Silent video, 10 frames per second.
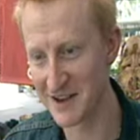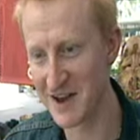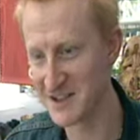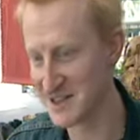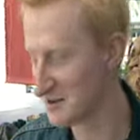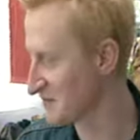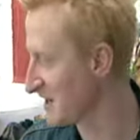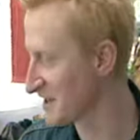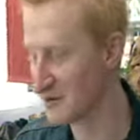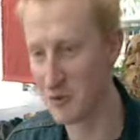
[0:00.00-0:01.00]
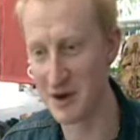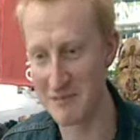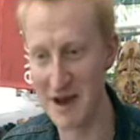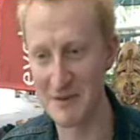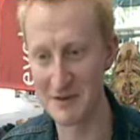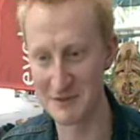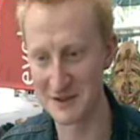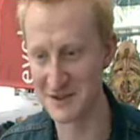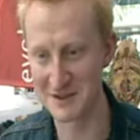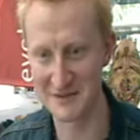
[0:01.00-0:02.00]
idea of getting a woolly mammoth
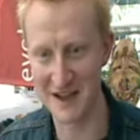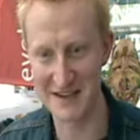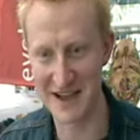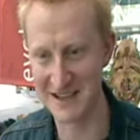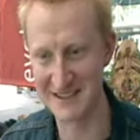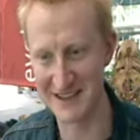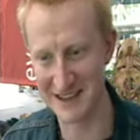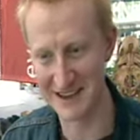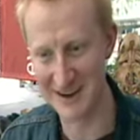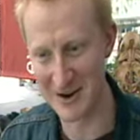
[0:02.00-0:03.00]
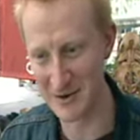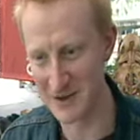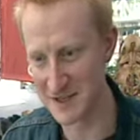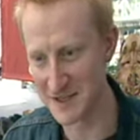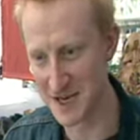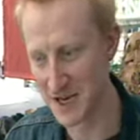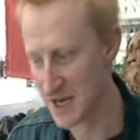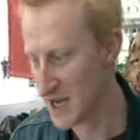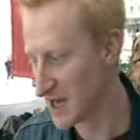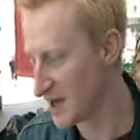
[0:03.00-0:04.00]
was just fantastic, you know. And uh,
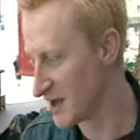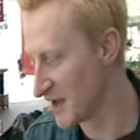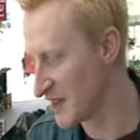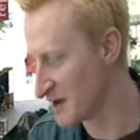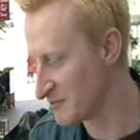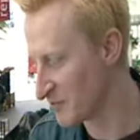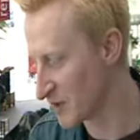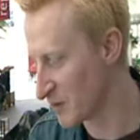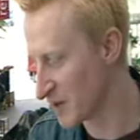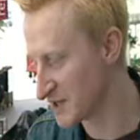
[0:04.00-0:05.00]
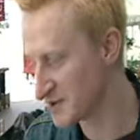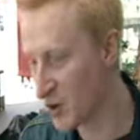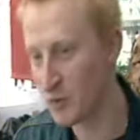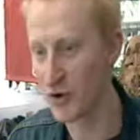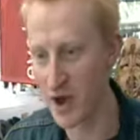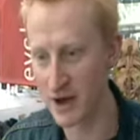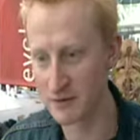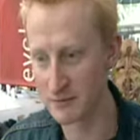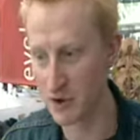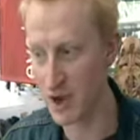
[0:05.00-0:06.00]
uh and then when I told Bryan,
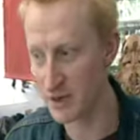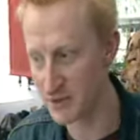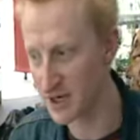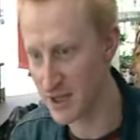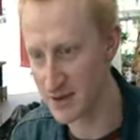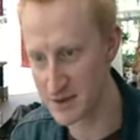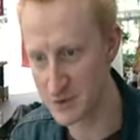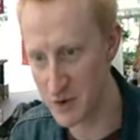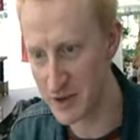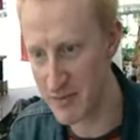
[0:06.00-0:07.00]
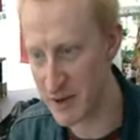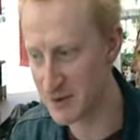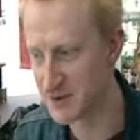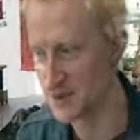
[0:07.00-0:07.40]
Bryan, I'm going to get this woolly mammoth, he